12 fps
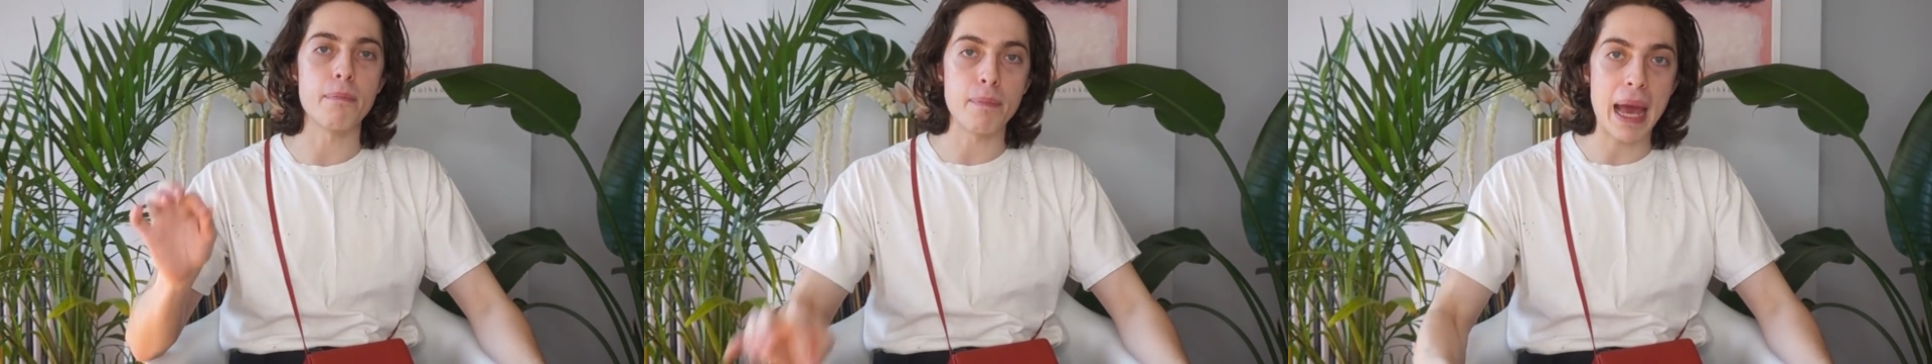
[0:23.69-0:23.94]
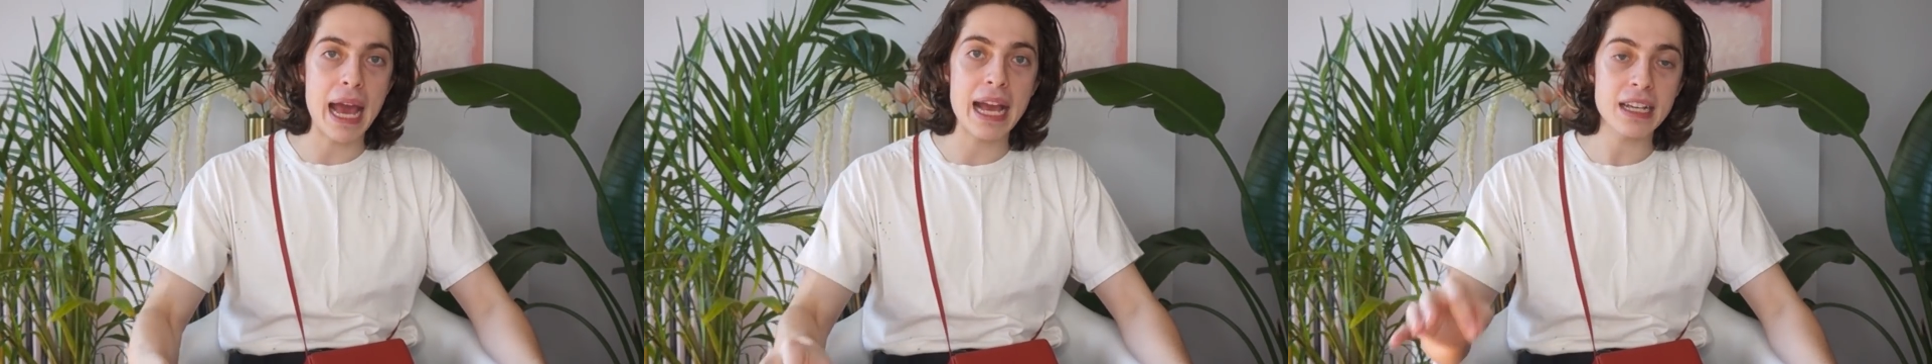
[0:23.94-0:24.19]

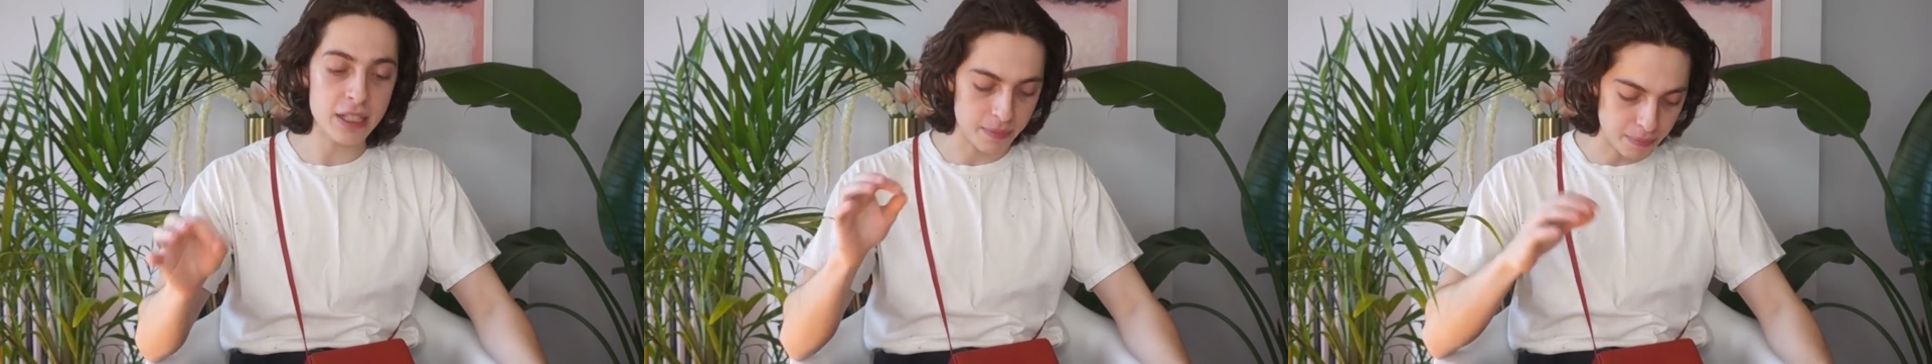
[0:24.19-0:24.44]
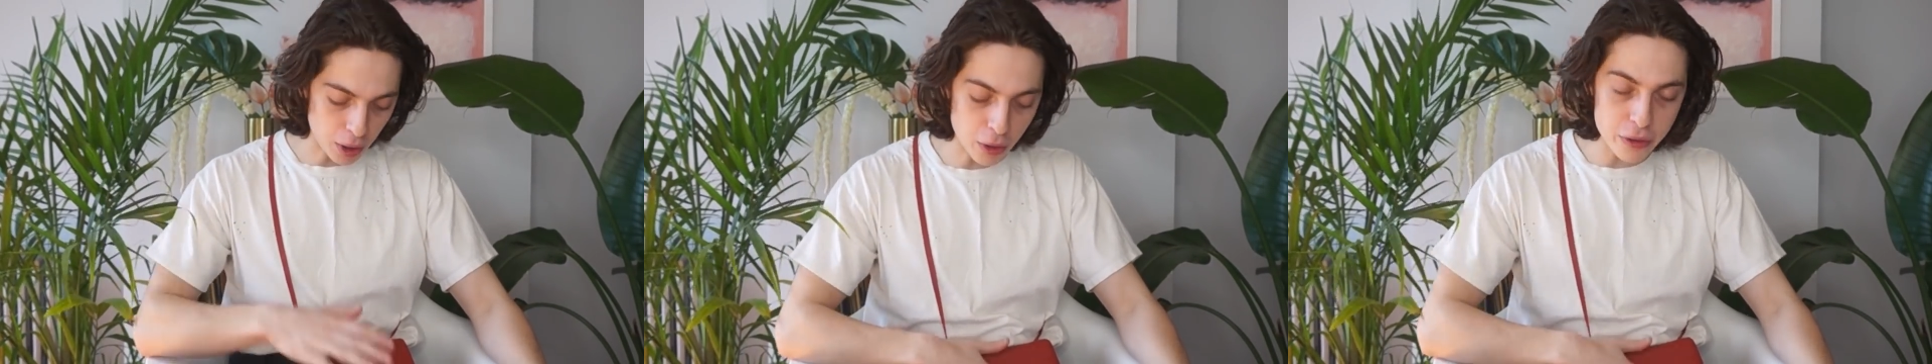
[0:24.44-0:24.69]

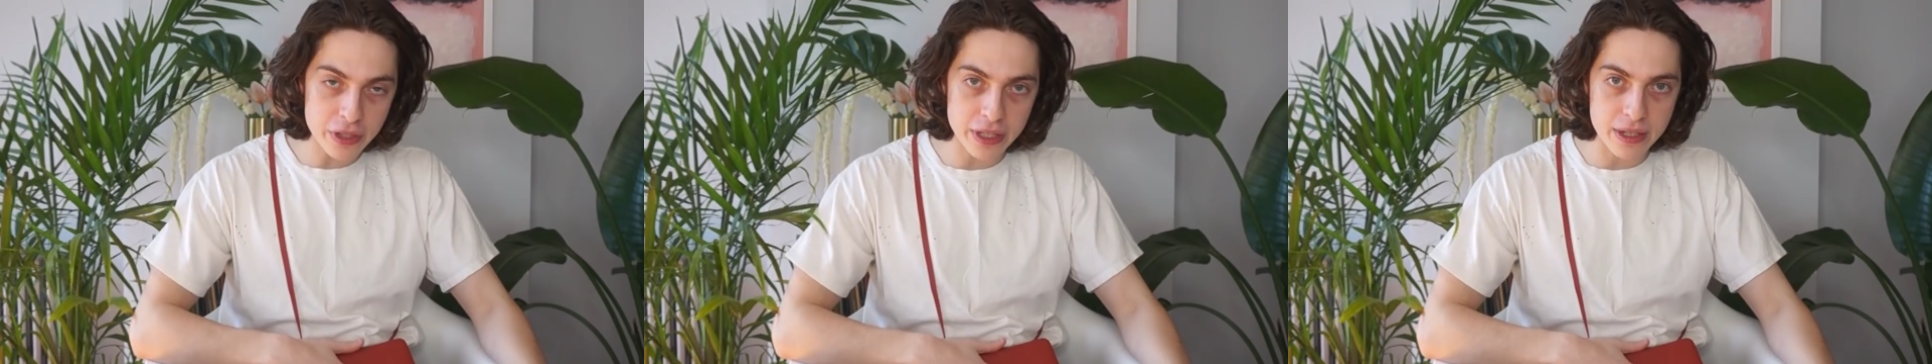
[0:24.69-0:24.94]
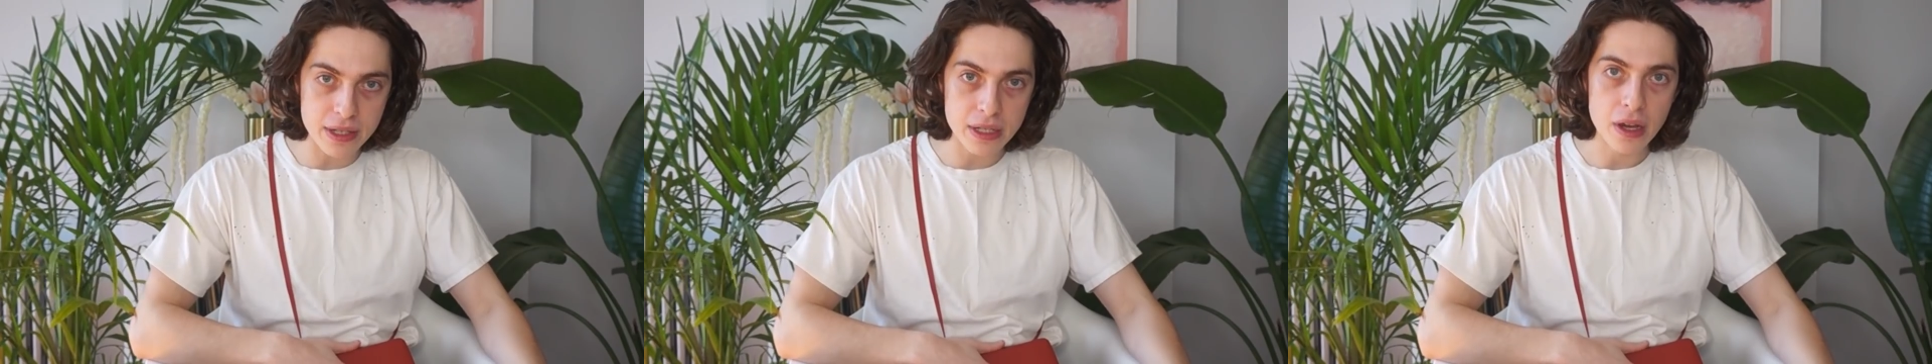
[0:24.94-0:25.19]
bags,
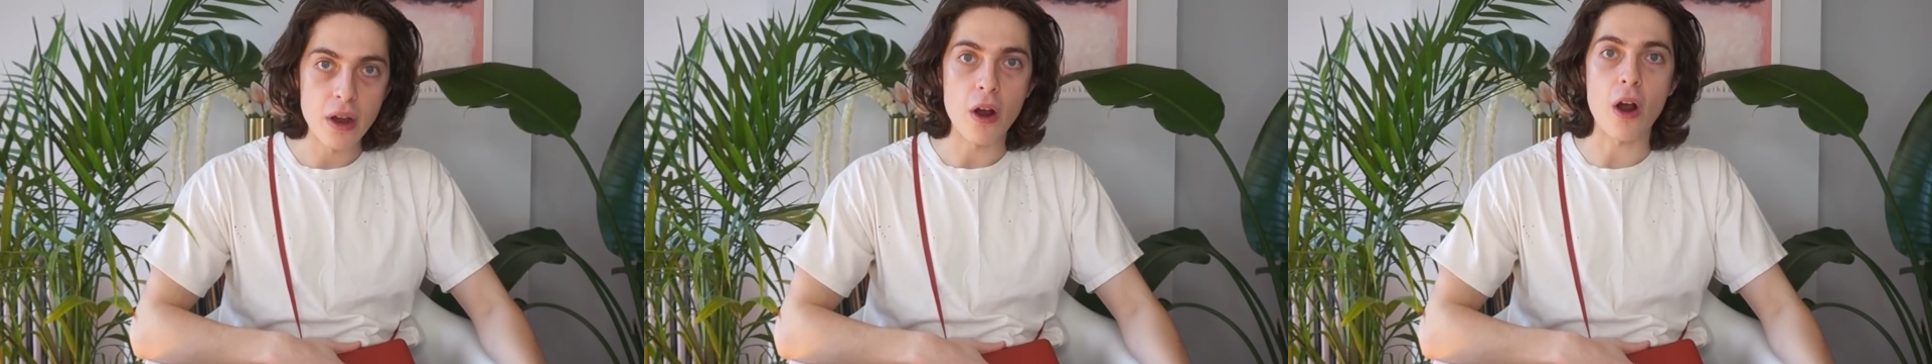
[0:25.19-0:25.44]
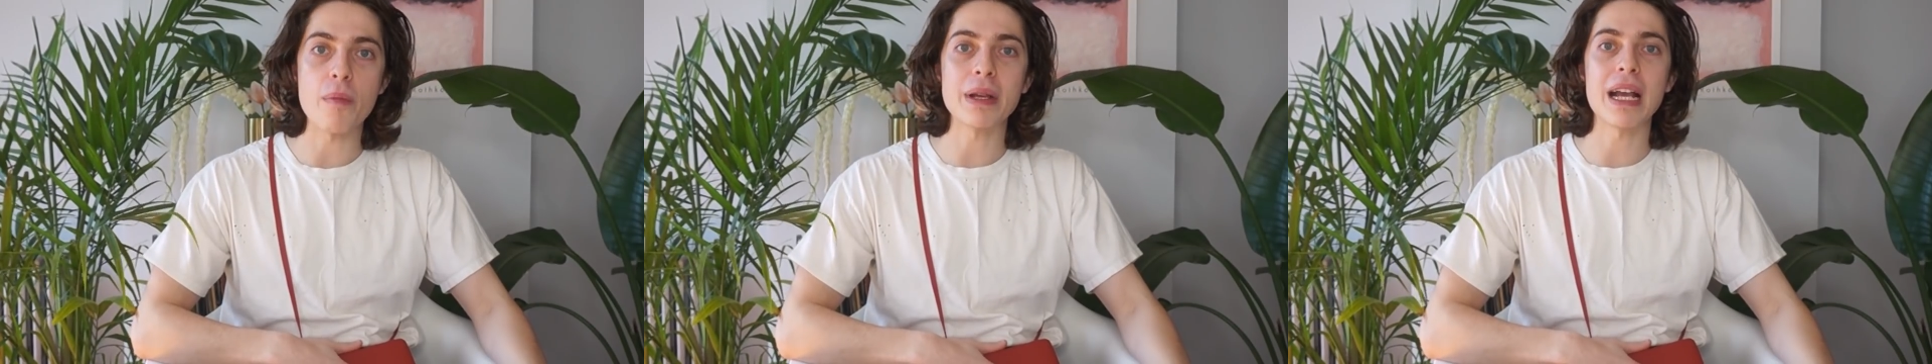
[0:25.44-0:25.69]
purses
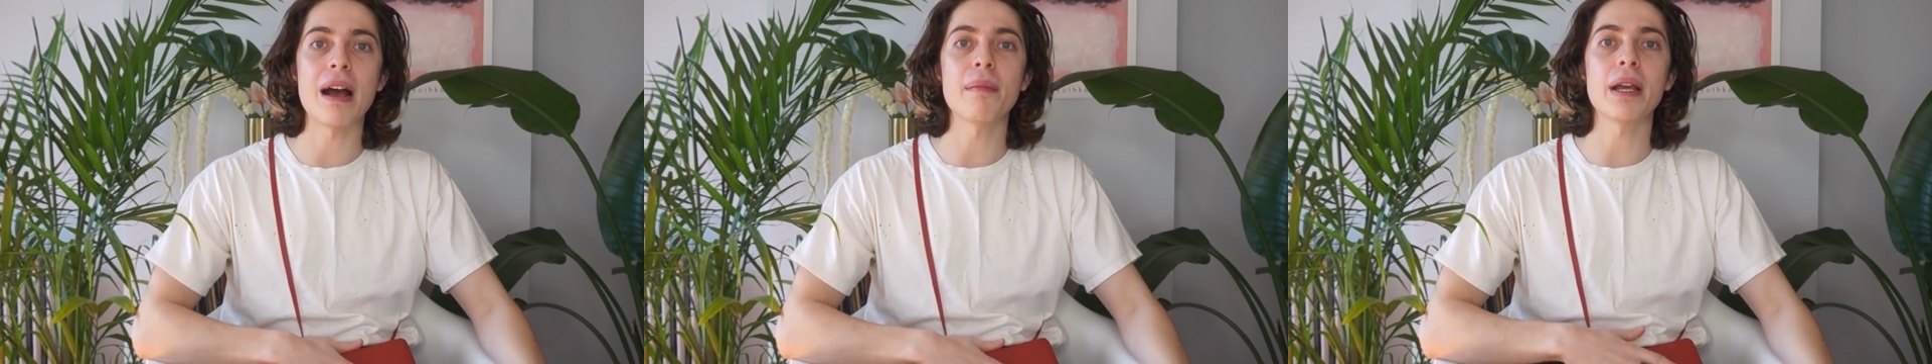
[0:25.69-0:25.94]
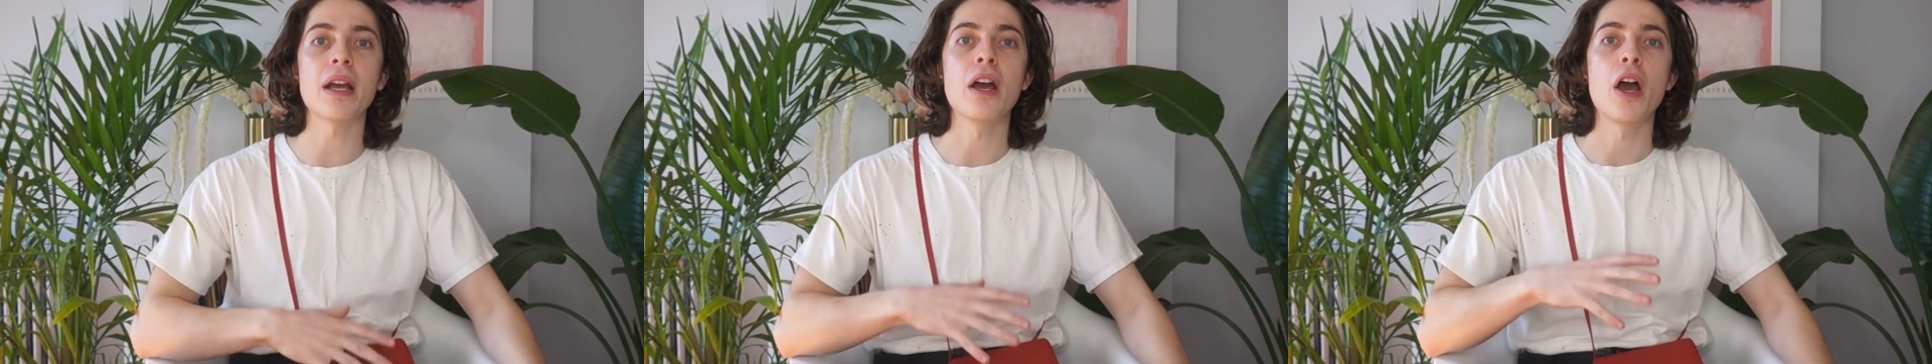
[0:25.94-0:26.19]
are
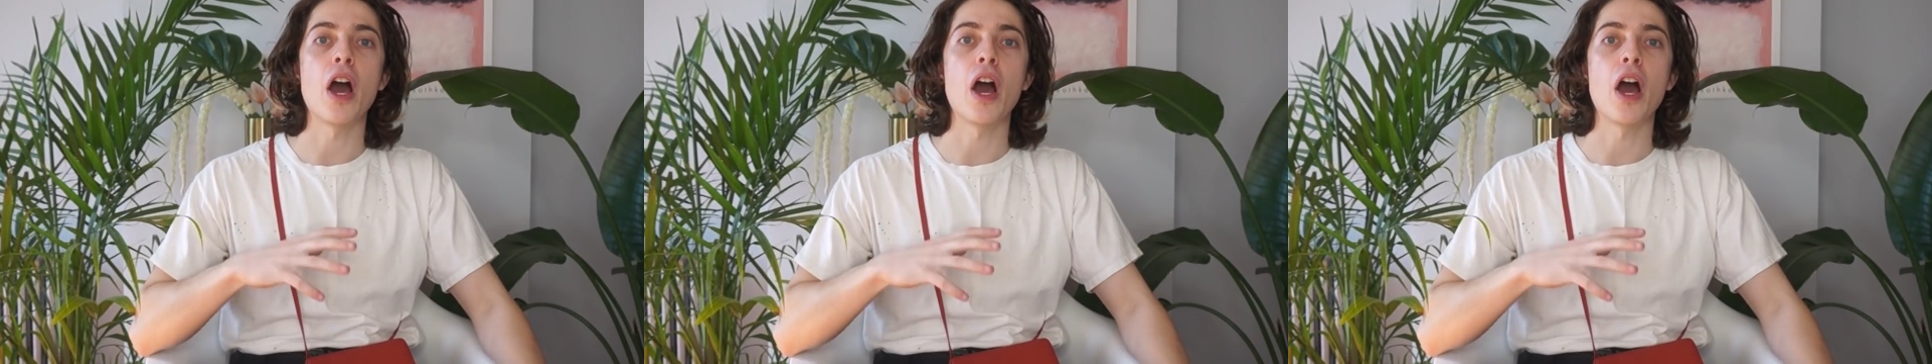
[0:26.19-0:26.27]
becoming